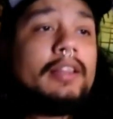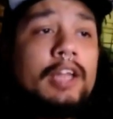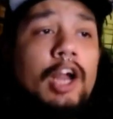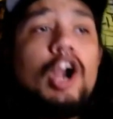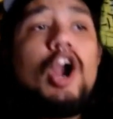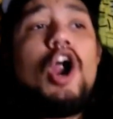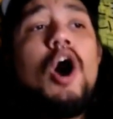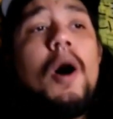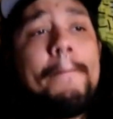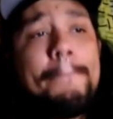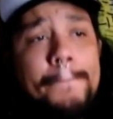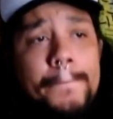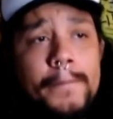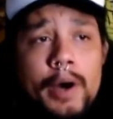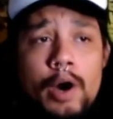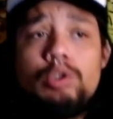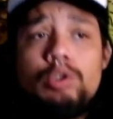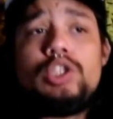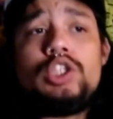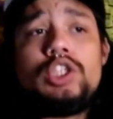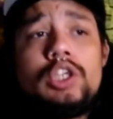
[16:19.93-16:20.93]
They're
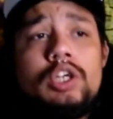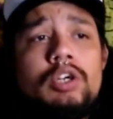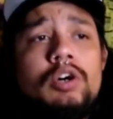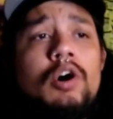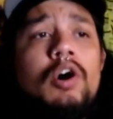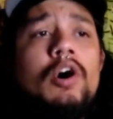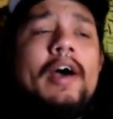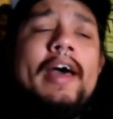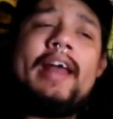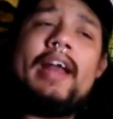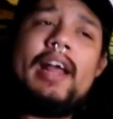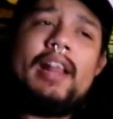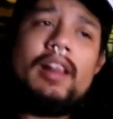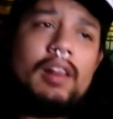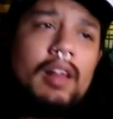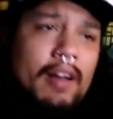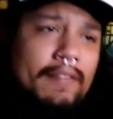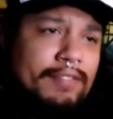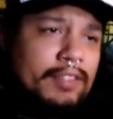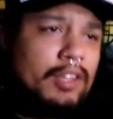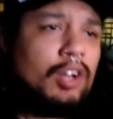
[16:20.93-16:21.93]
emotional and I
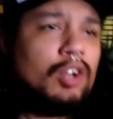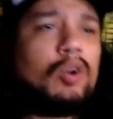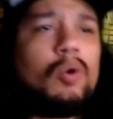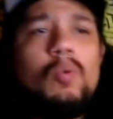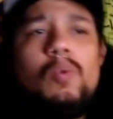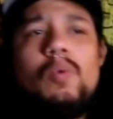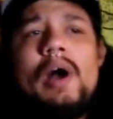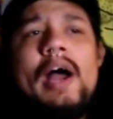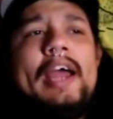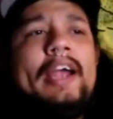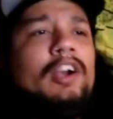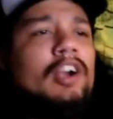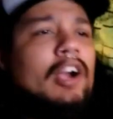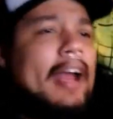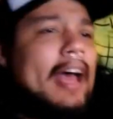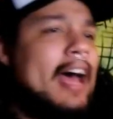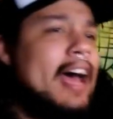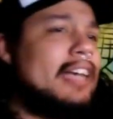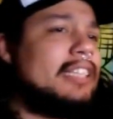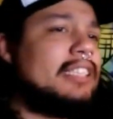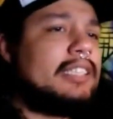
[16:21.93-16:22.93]
love the
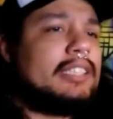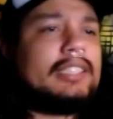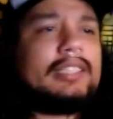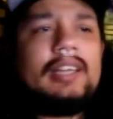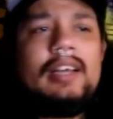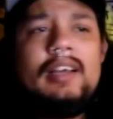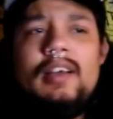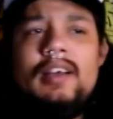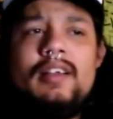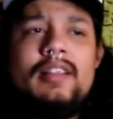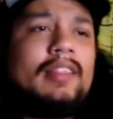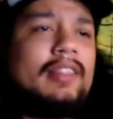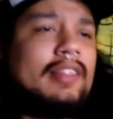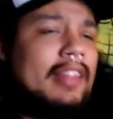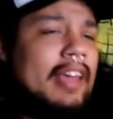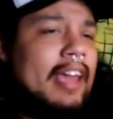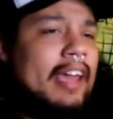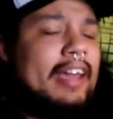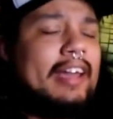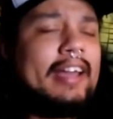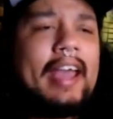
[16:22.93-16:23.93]
choir-esque
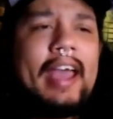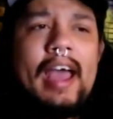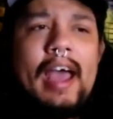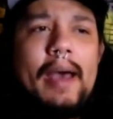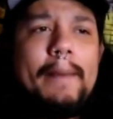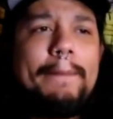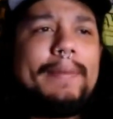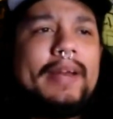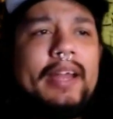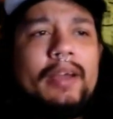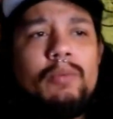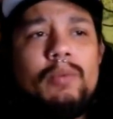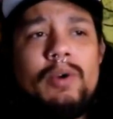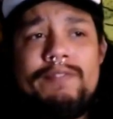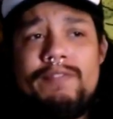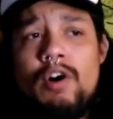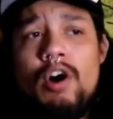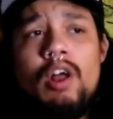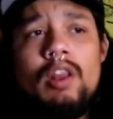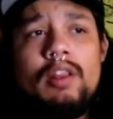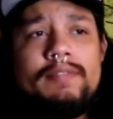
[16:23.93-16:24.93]
thing happening
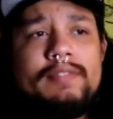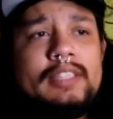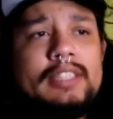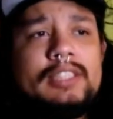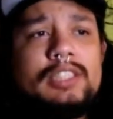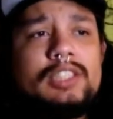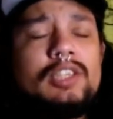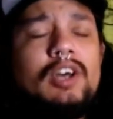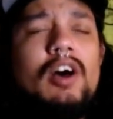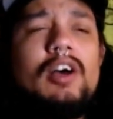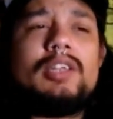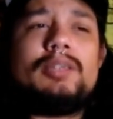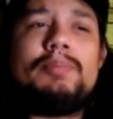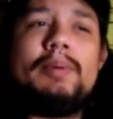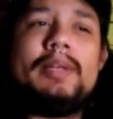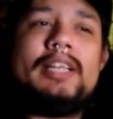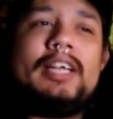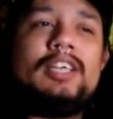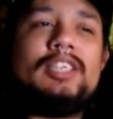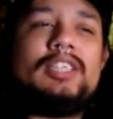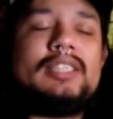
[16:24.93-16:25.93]
with all of these songs,
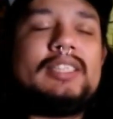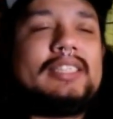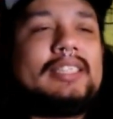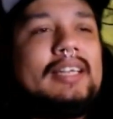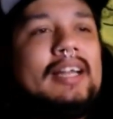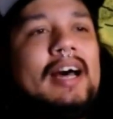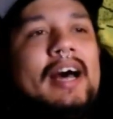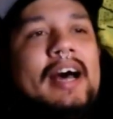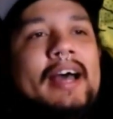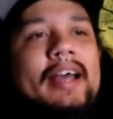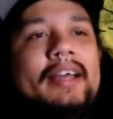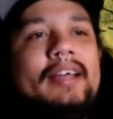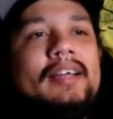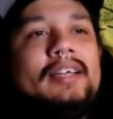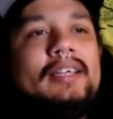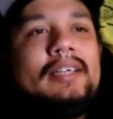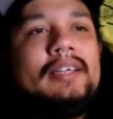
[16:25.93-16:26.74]
but they're just not,